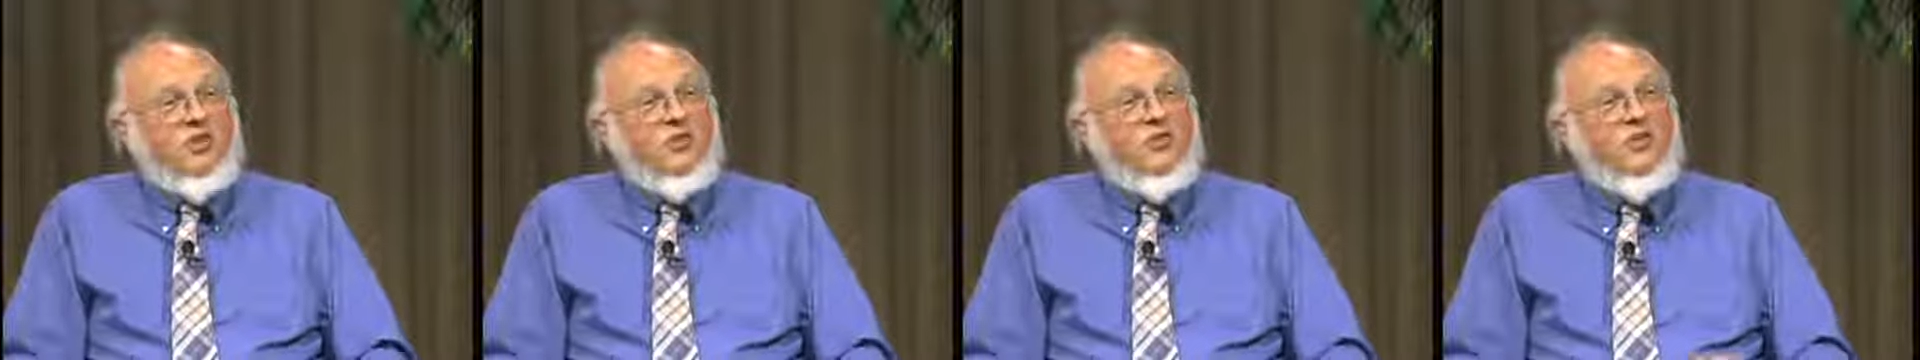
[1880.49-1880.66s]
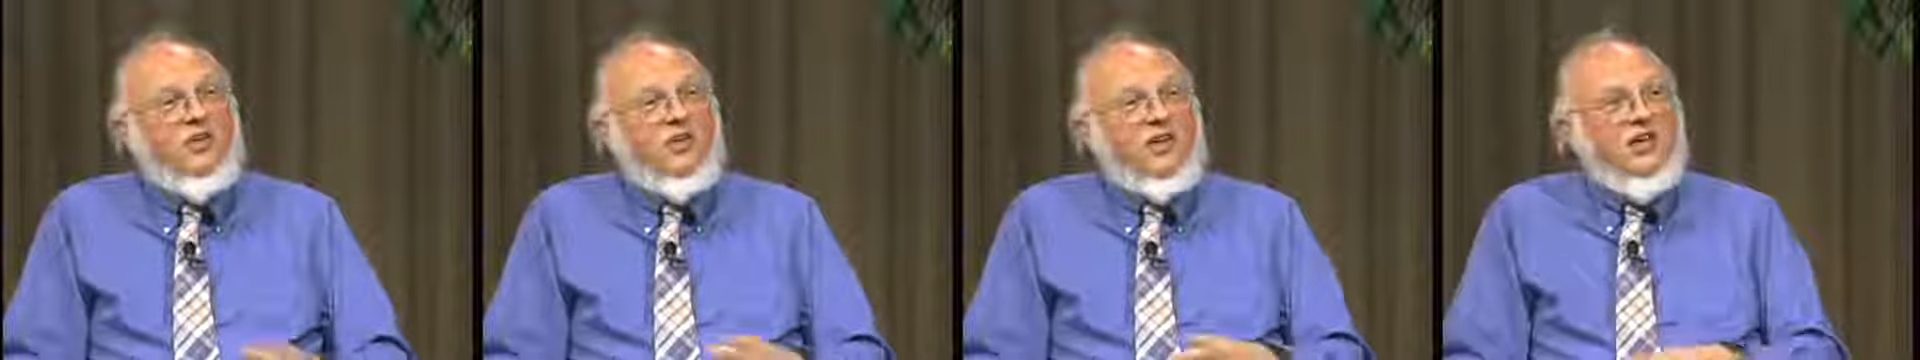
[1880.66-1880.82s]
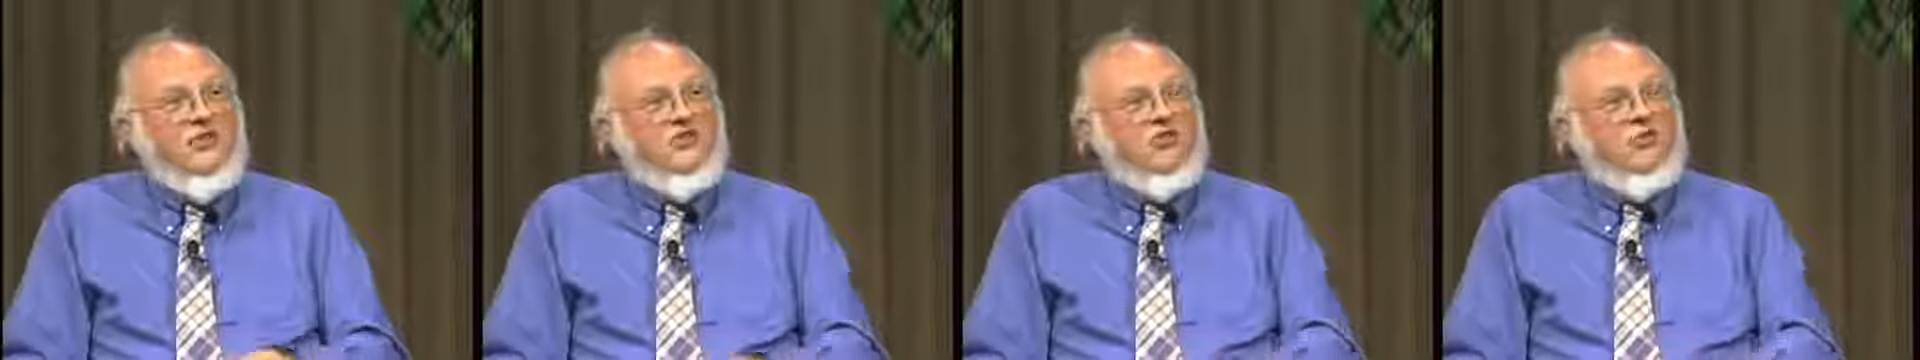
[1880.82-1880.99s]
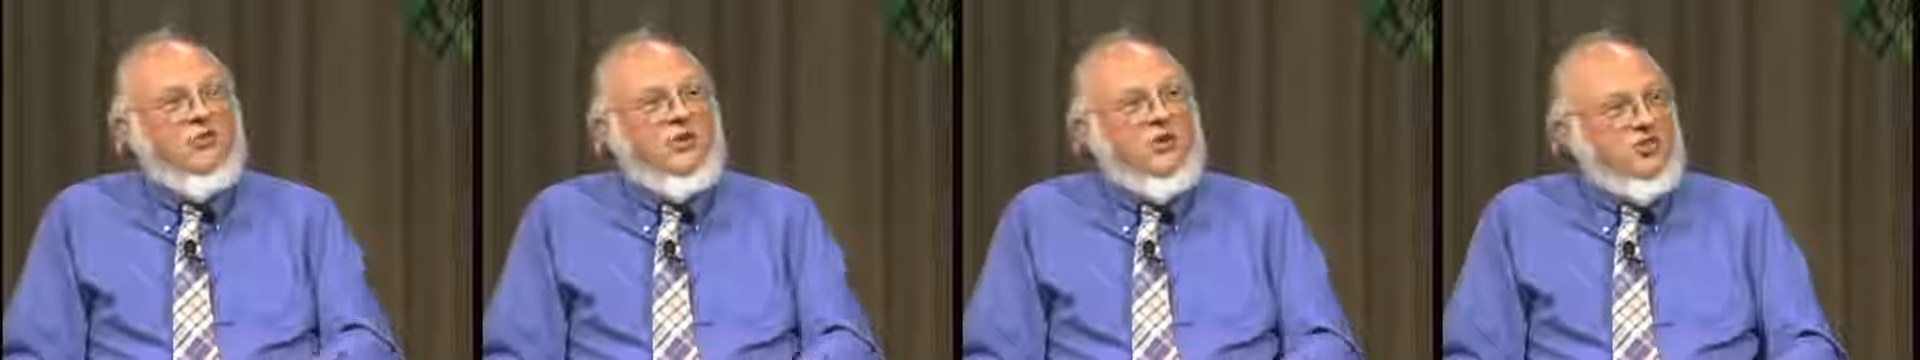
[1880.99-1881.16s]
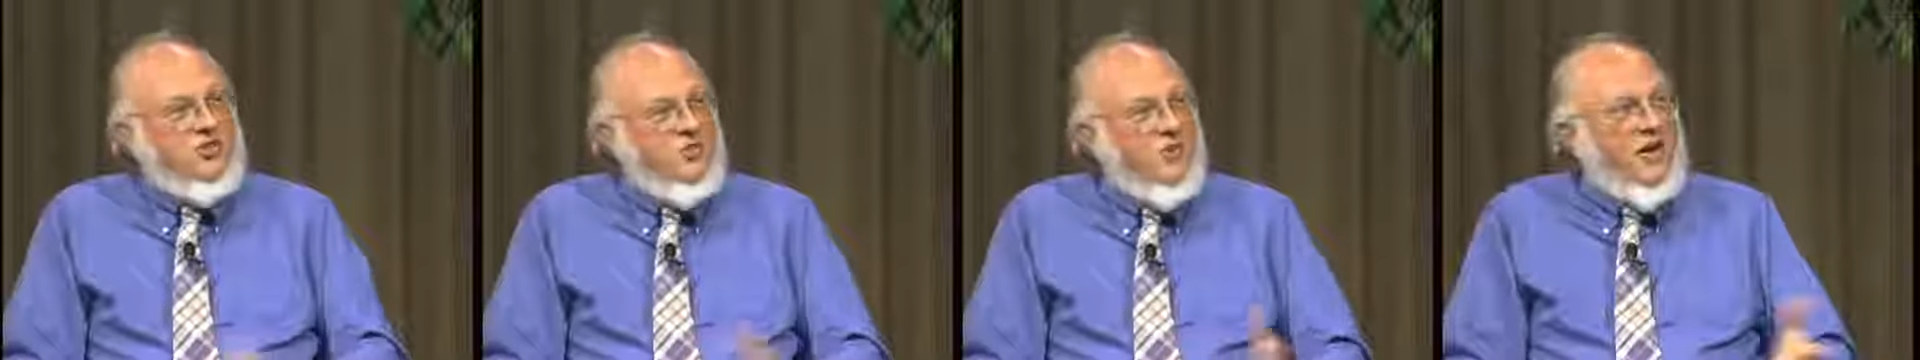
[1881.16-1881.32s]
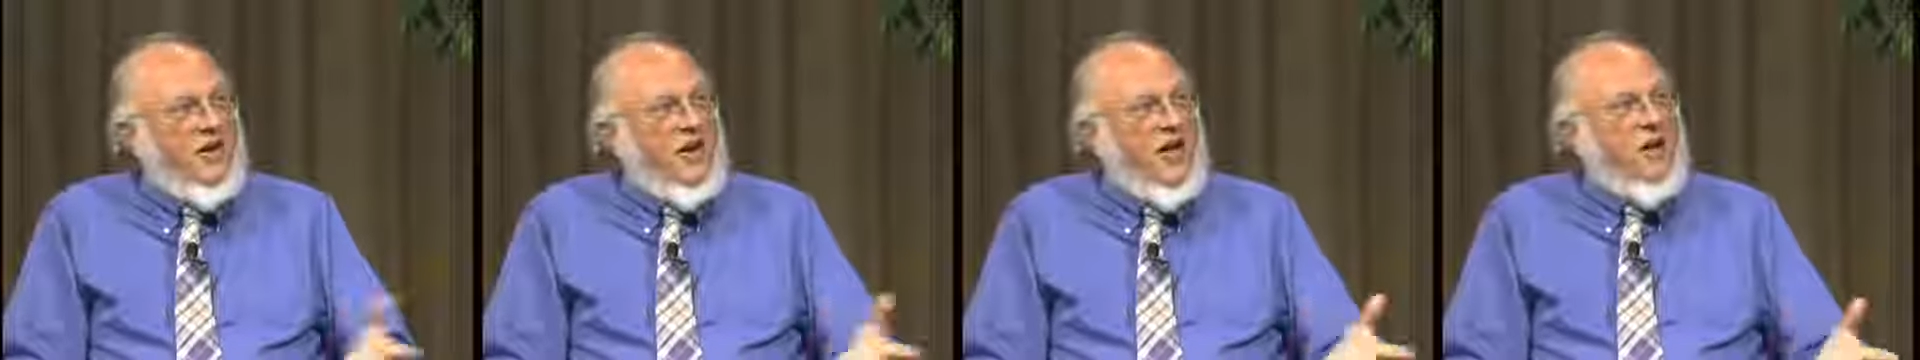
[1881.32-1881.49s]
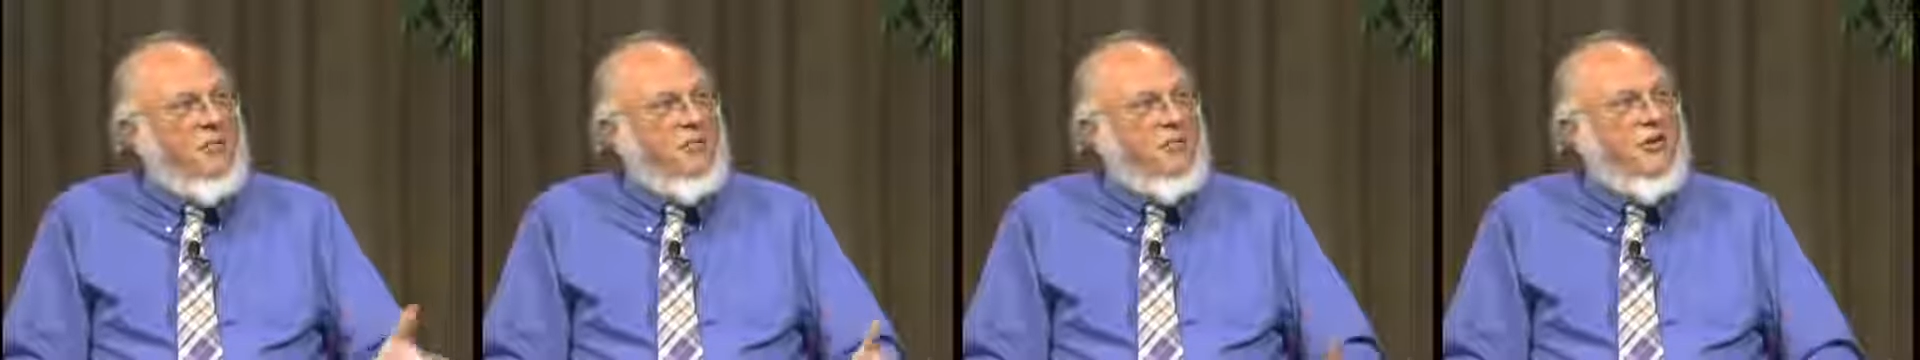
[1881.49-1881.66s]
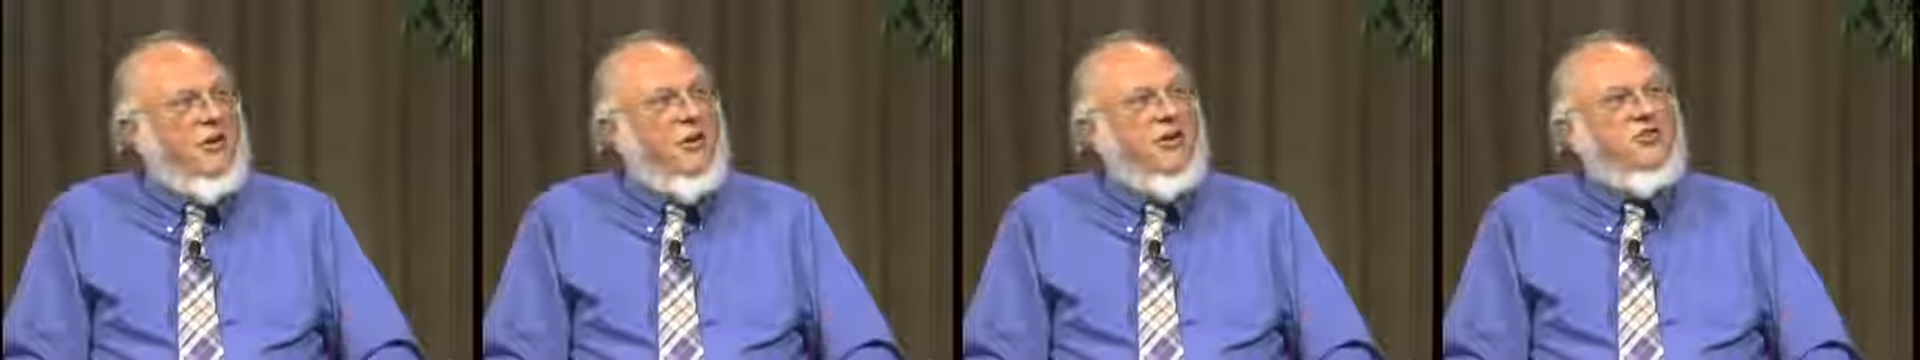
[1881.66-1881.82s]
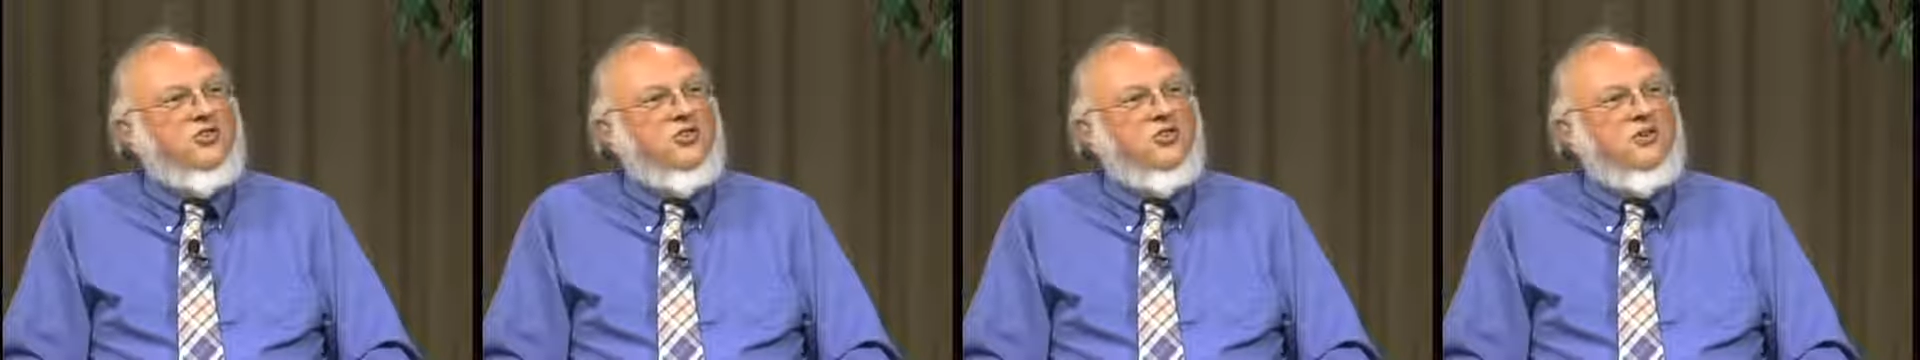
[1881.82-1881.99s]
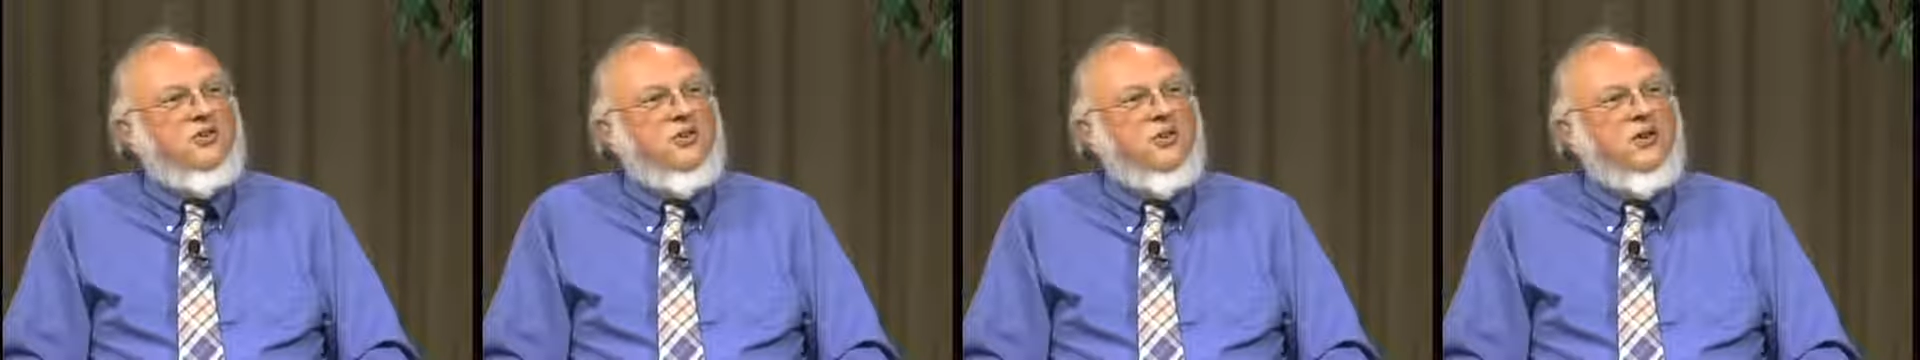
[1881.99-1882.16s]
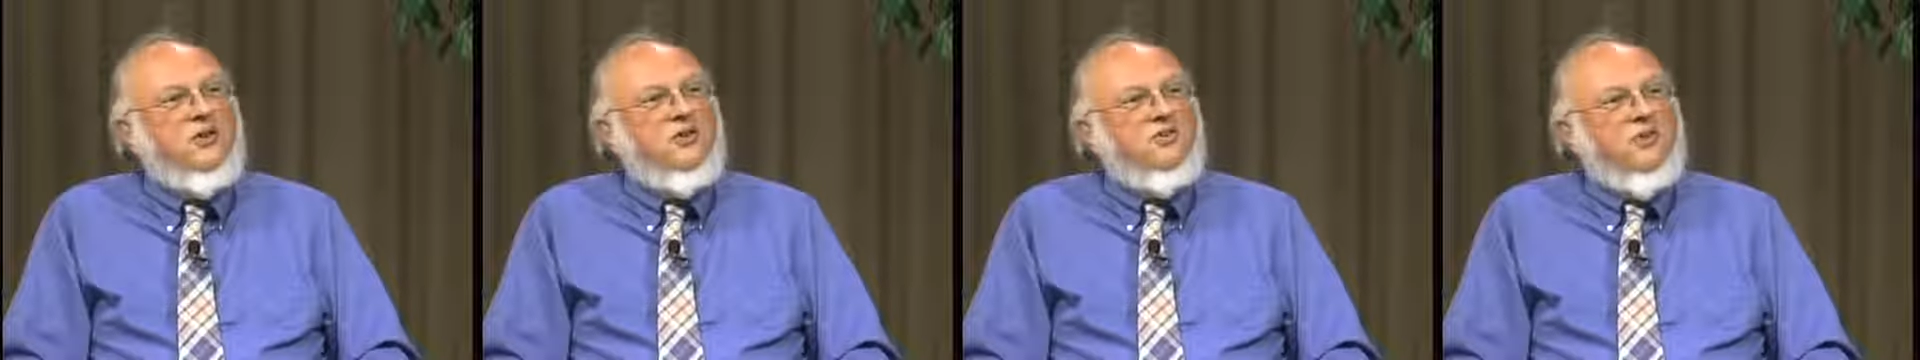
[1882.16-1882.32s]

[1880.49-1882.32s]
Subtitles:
including information about Operation